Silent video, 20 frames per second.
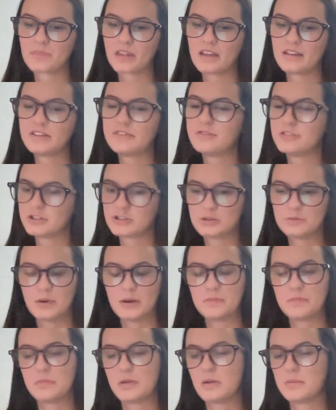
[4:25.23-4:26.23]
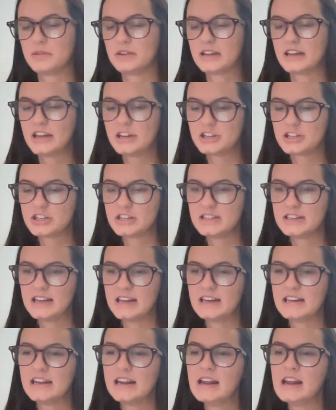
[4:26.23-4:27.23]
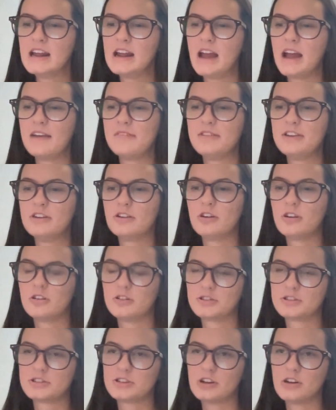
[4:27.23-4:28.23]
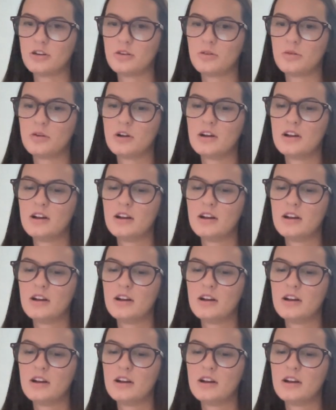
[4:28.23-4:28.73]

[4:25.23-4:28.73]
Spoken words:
like filter by publication date, and then also